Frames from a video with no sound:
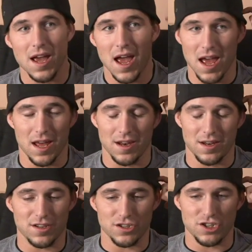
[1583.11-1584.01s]

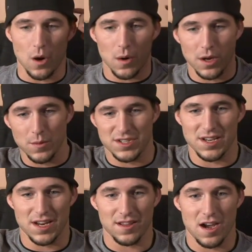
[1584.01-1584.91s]
and Joey was
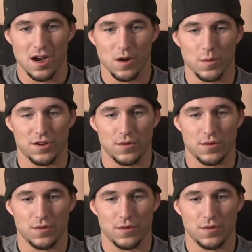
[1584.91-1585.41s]
sitting there with